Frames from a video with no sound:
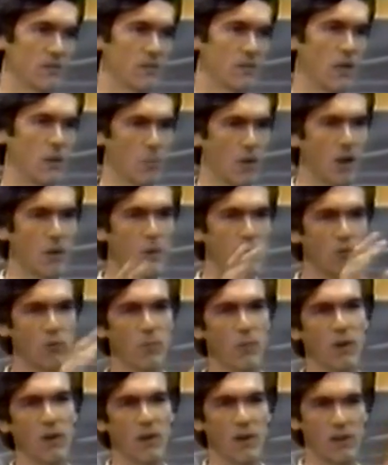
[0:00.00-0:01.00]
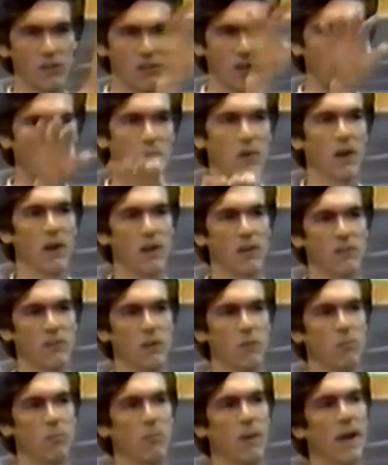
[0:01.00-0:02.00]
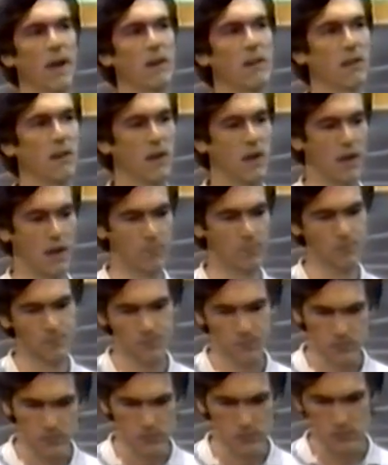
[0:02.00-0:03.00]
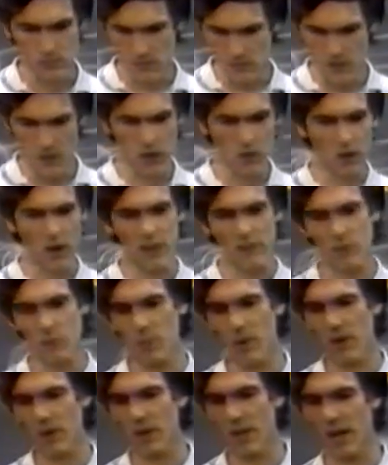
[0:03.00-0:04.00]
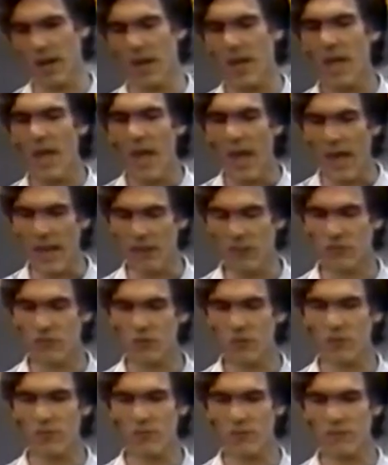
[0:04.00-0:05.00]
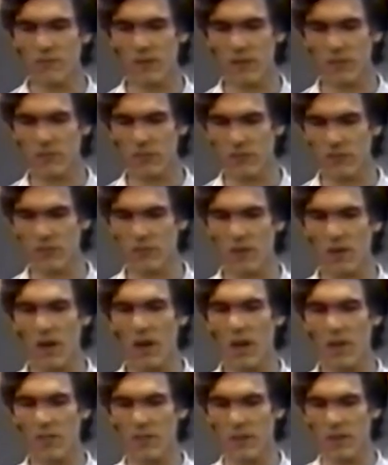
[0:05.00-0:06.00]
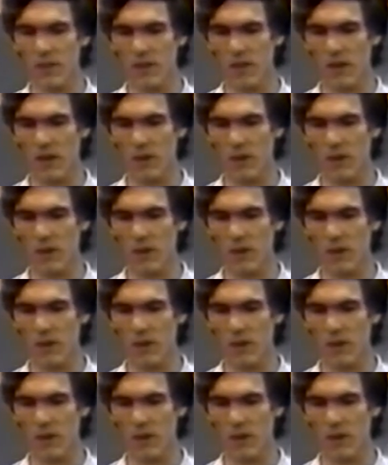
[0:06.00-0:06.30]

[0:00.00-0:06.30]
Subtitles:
They brought them up to America, sent them back across America, and as soon as the finches saw the